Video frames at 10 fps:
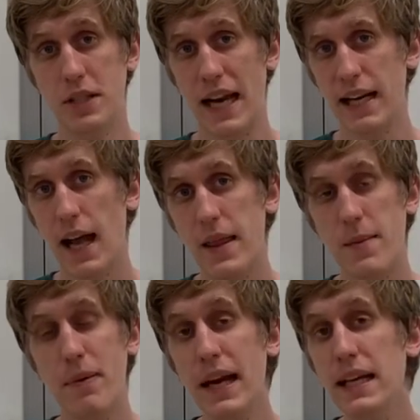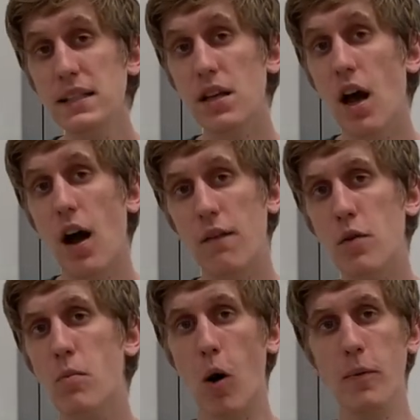take the piece of the
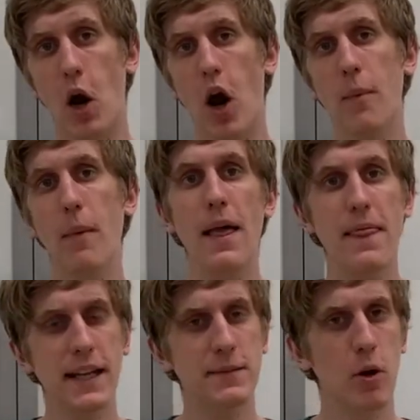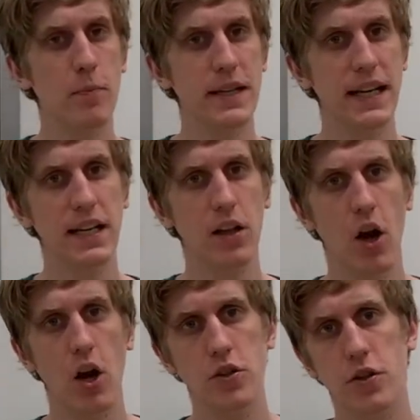moment arm that is perpendicular
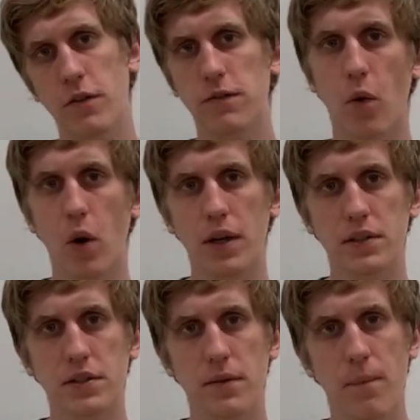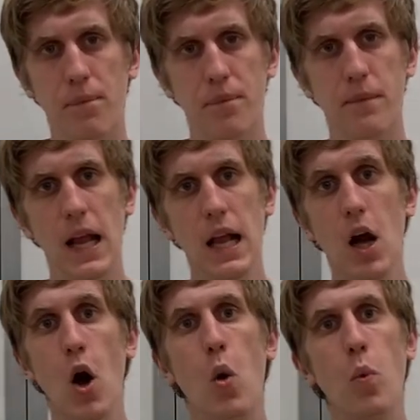to the force.
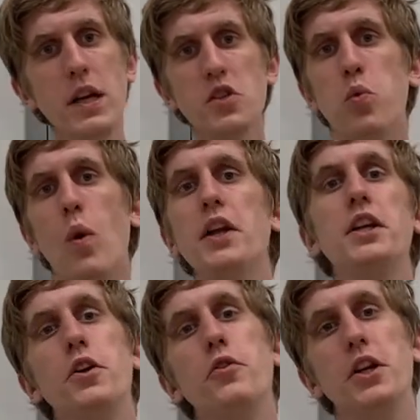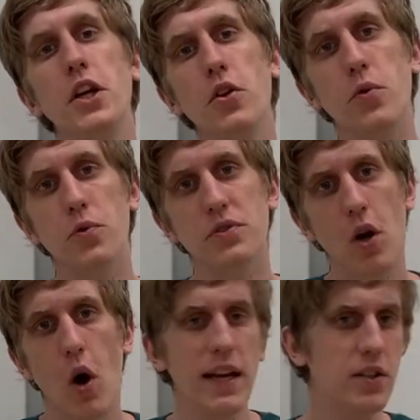Which one you use
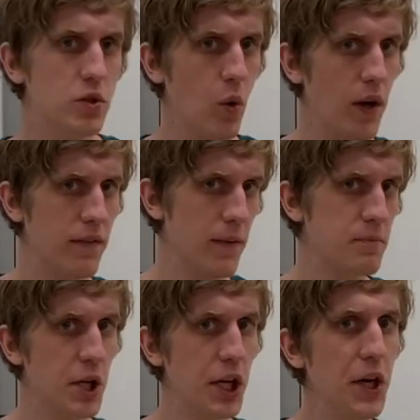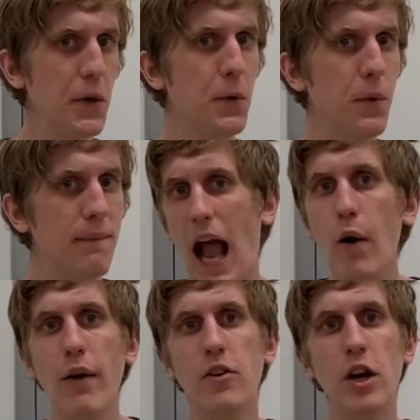is sort of up to you.
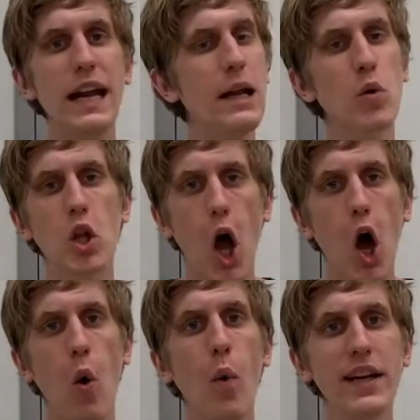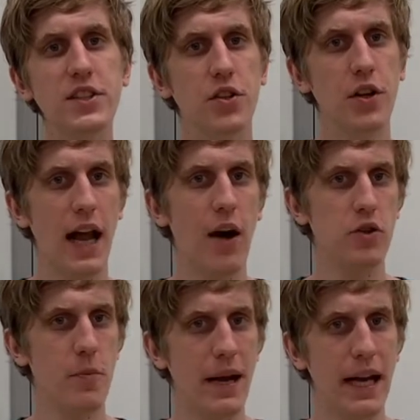However, it will always turn out to
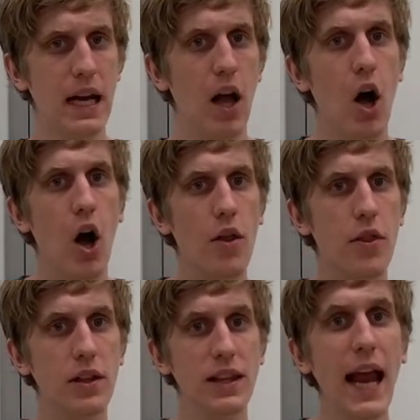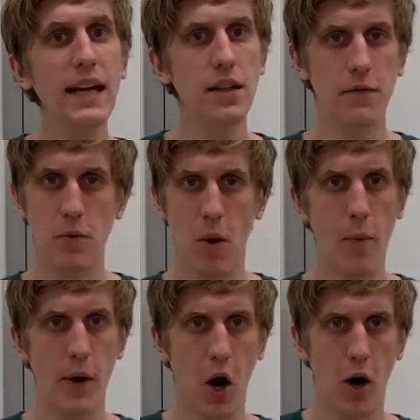be the length of the
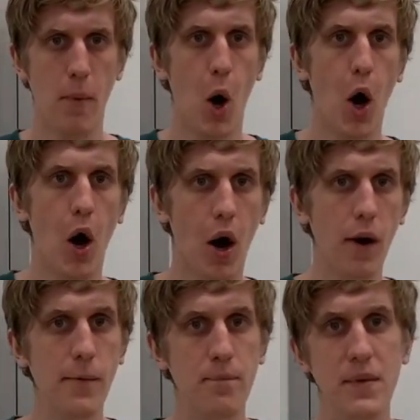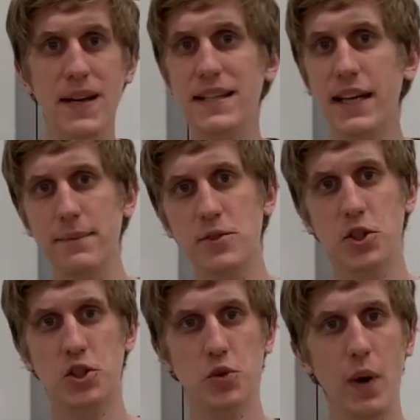moment arm, R, times the
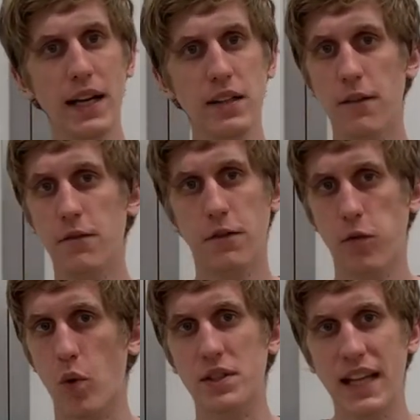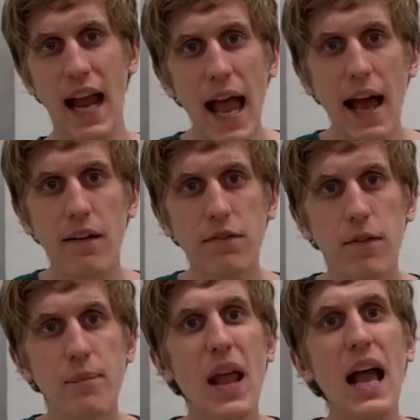strength of the force, F,
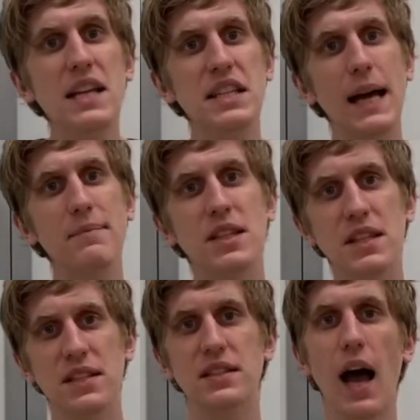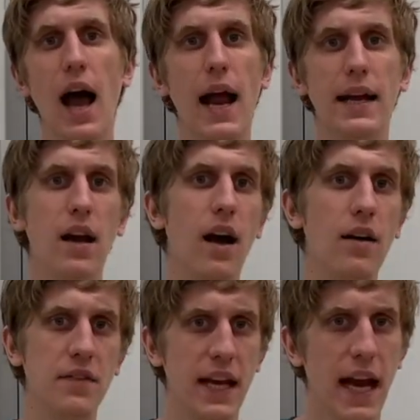times the sine
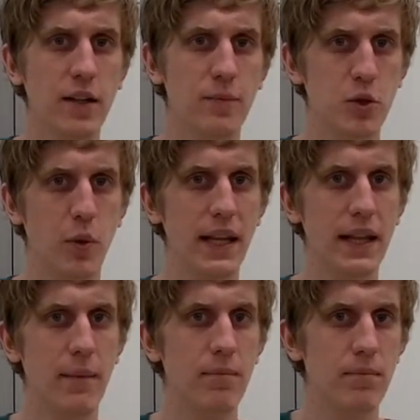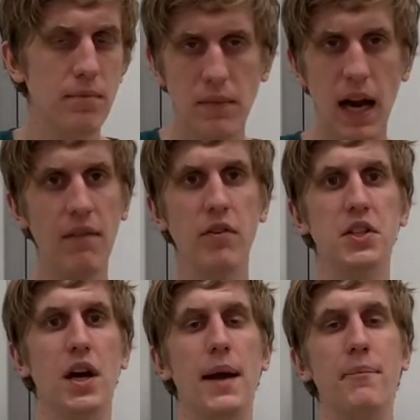of the angle between them, every
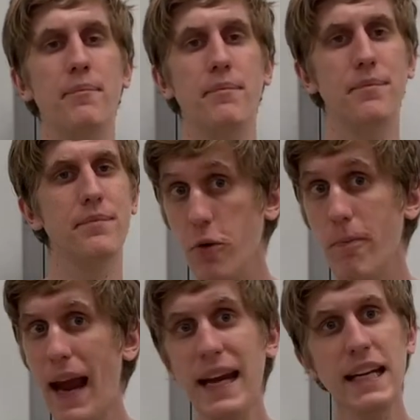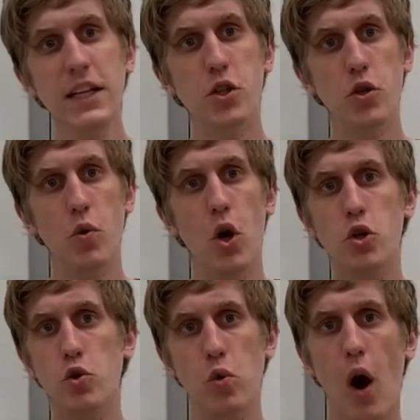time. You may need to
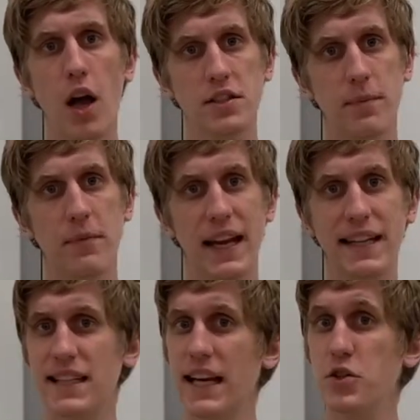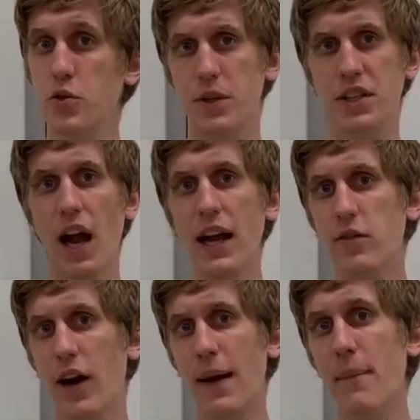draw some things into a
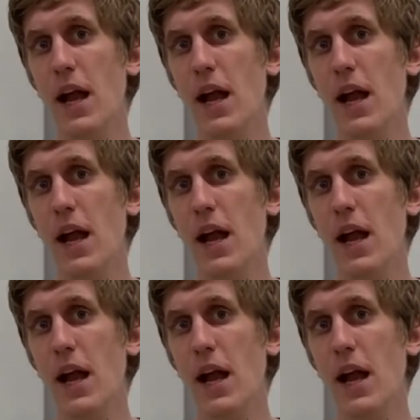diagram